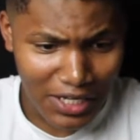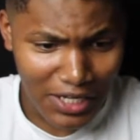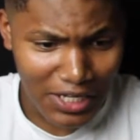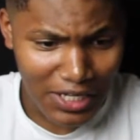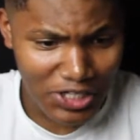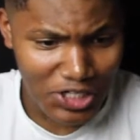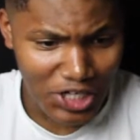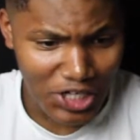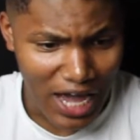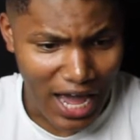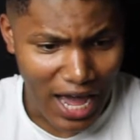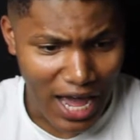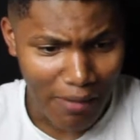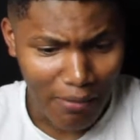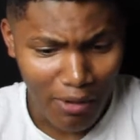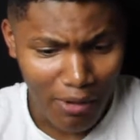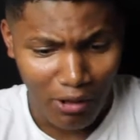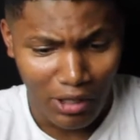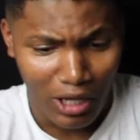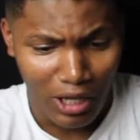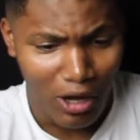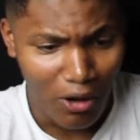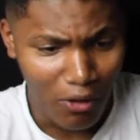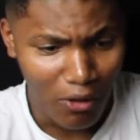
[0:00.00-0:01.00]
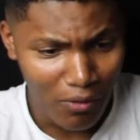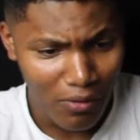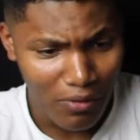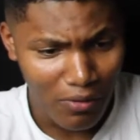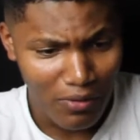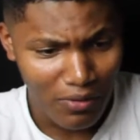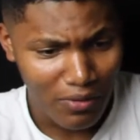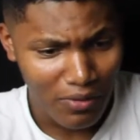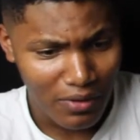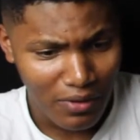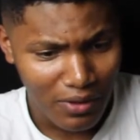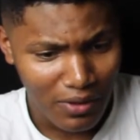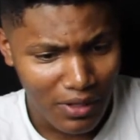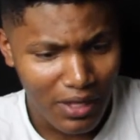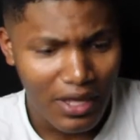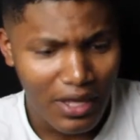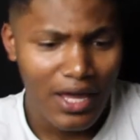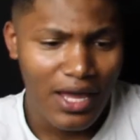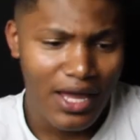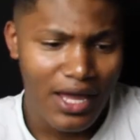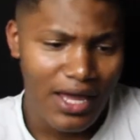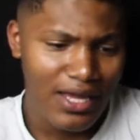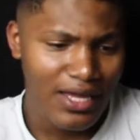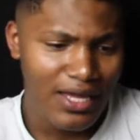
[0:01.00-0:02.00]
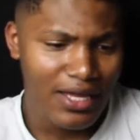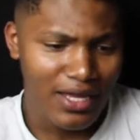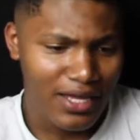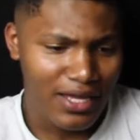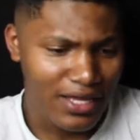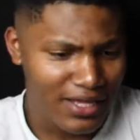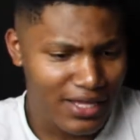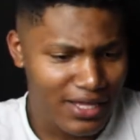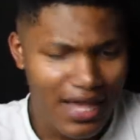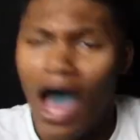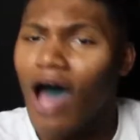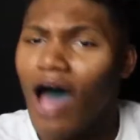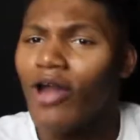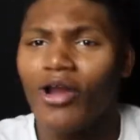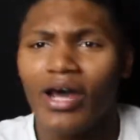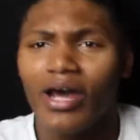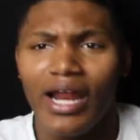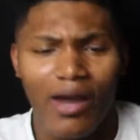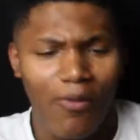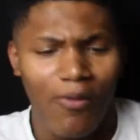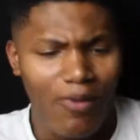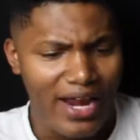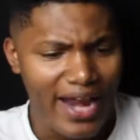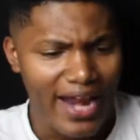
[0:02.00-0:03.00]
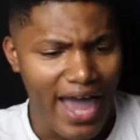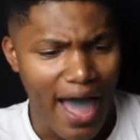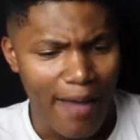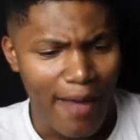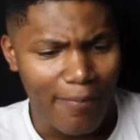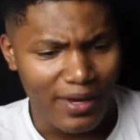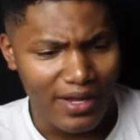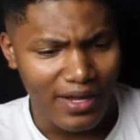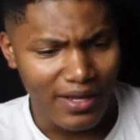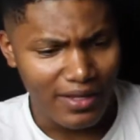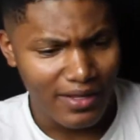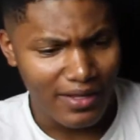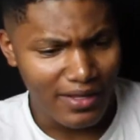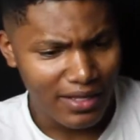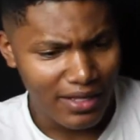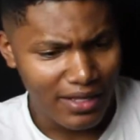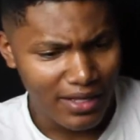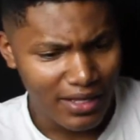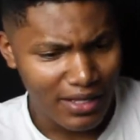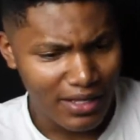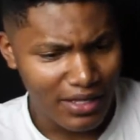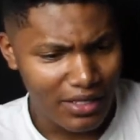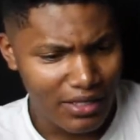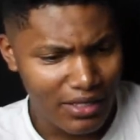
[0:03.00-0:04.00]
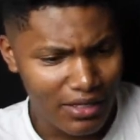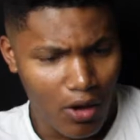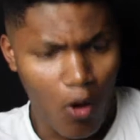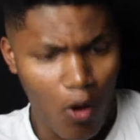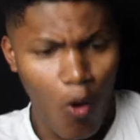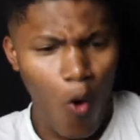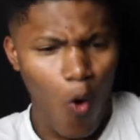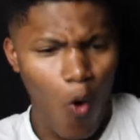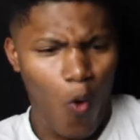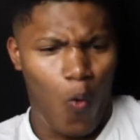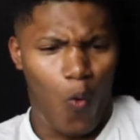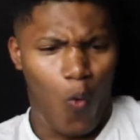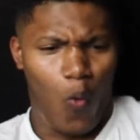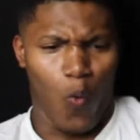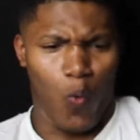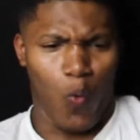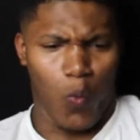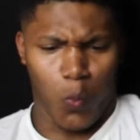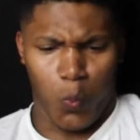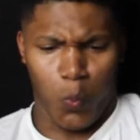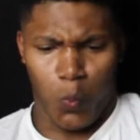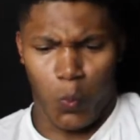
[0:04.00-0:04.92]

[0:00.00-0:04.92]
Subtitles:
Good job, hold on. Y'all know that wasn't happening. Ooh.